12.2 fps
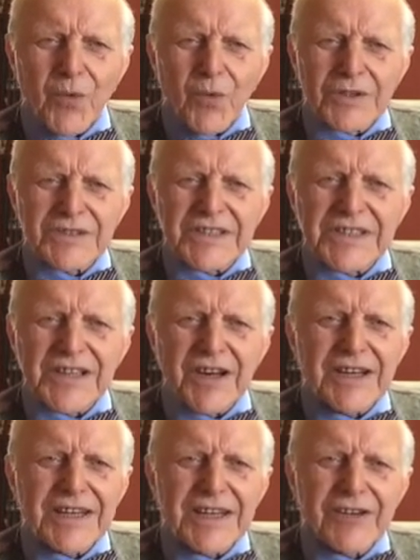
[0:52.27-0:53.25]
was this
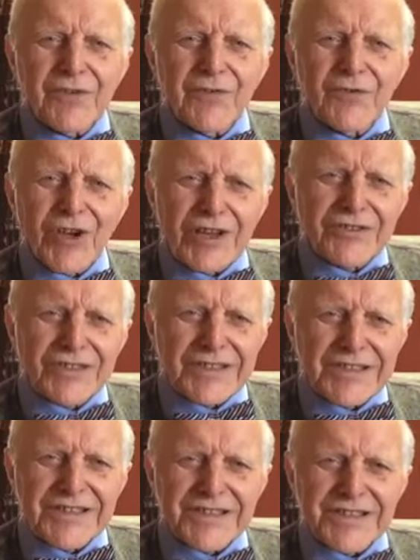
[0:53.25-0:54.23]
idea of
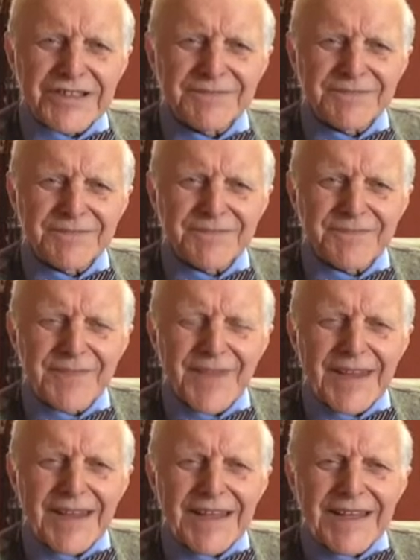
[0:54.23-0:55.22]
justice.
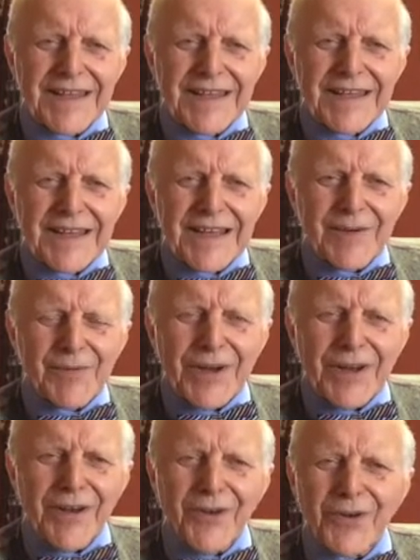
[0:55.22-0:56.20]
And
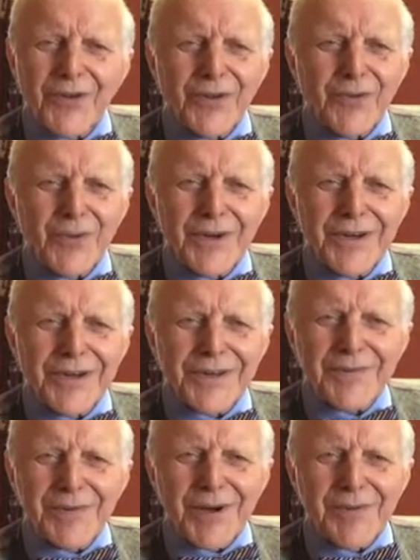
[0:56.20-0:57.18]
when I look at the world at
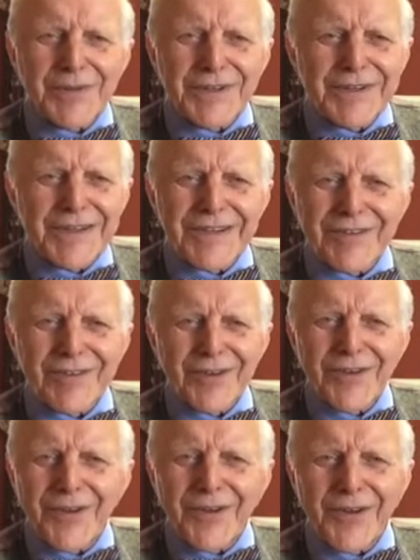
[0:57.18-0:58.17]
the moment, there's a
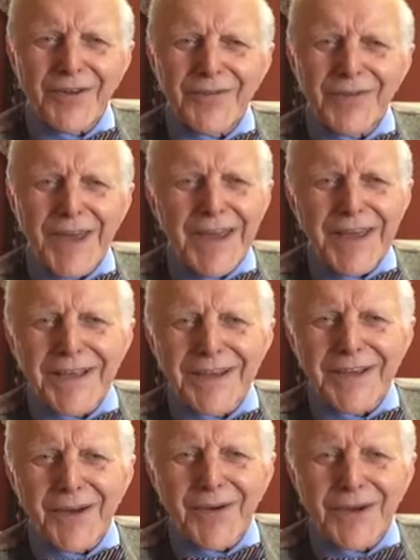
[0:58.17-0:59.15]
lot of anger
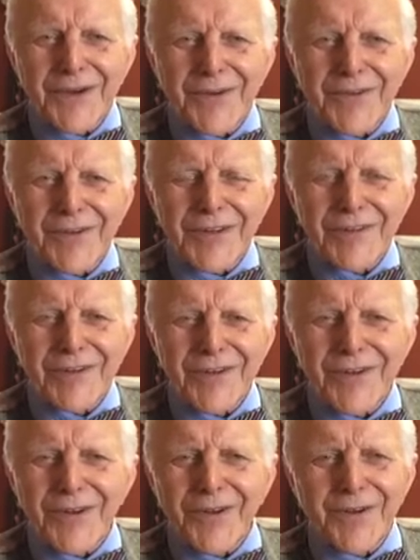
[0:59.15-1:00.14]
going on, there's a
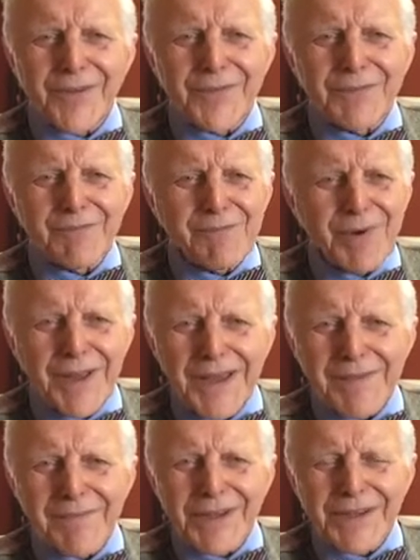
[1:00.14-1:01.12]
lot of
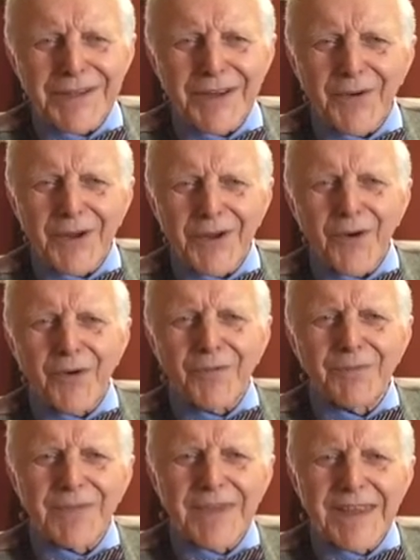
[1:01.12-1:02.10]
blame going on.
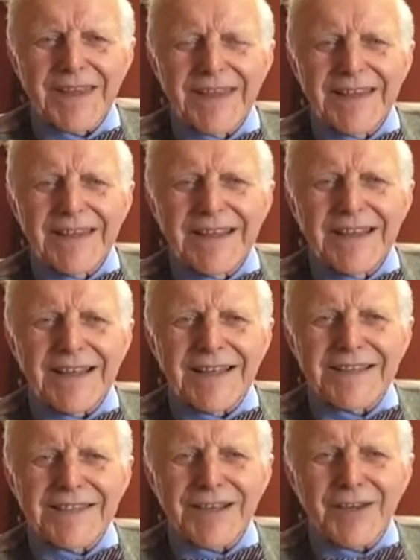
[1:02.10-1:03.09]

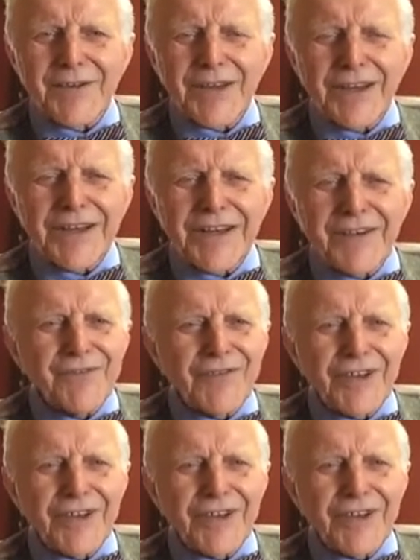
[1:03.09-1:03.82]
And so the idea of